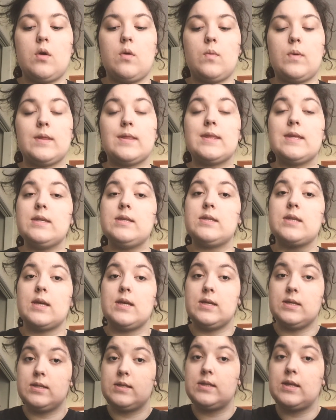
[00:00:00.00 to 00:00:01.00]
what this
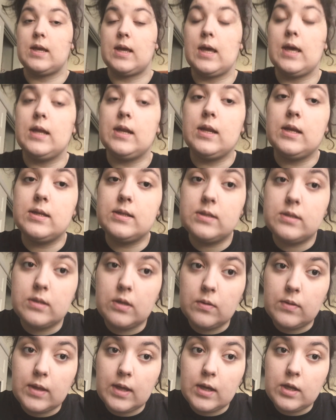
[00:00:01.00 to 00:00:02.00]
does, again, is
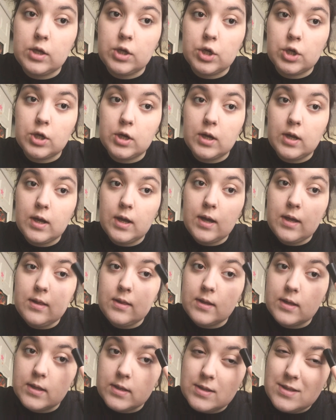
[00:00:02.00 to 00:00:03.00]
so that your
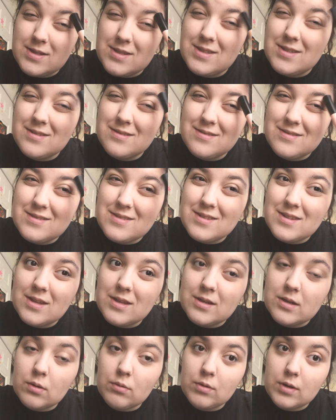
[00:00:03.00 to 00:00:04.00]
eyelids
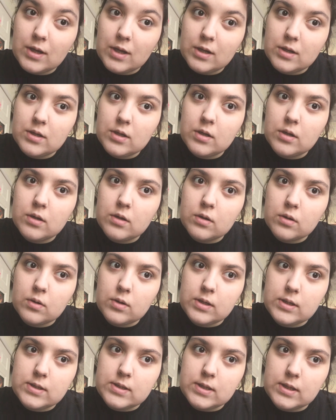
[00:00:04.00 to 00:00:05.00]
don't get
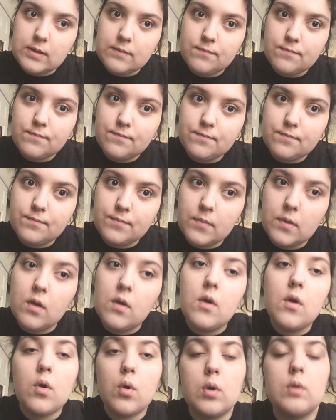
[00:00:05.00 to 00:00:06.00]
greasy.
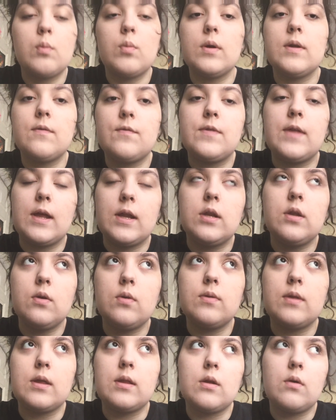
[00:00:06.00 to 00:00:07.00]
Or if they
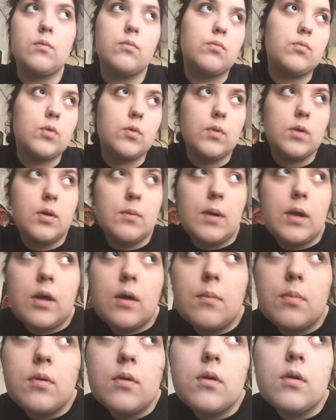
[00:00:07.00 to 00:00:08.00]
do, they don't ruin your
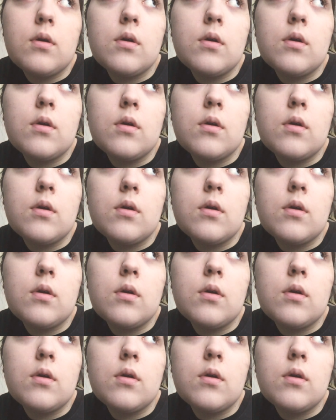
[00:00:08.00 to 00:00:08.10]
makeup.